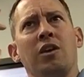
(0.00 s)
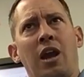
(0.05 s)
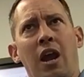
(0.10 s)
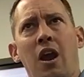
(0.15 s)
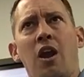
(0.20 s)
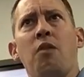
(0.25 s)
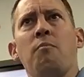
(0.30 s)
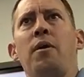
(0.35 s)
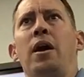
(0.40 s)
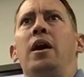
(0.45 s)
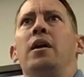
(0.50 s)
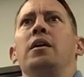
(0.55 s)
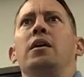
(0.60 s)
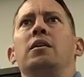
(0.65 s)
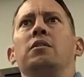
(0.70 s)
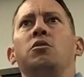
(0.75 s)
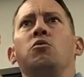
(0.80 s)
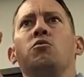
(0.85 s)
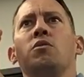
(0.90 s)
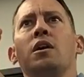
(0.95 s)
you care about it.
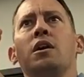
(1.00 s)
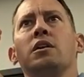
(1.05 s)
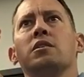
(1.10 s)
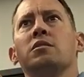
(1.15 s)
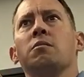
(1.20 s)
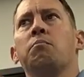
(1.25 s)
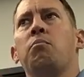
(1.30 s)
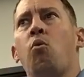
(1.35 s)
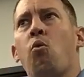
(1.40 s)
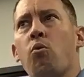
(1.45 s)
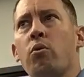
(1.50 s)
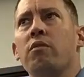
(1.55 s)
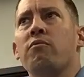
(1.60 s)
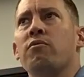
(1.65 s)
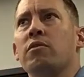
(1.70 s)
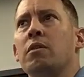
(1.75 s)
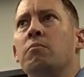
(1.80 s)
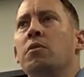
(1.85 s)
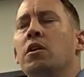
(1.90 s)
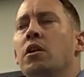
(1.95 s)
You think it's important
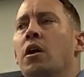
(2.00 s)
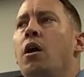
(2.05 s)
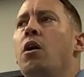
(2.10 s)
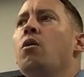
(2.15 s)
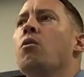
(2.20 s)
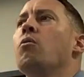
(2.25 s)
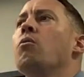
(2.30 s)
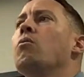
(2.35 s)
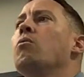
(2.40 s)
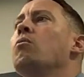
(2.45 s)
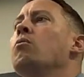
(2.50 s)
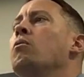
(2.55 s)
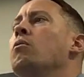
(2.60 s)
for them to know.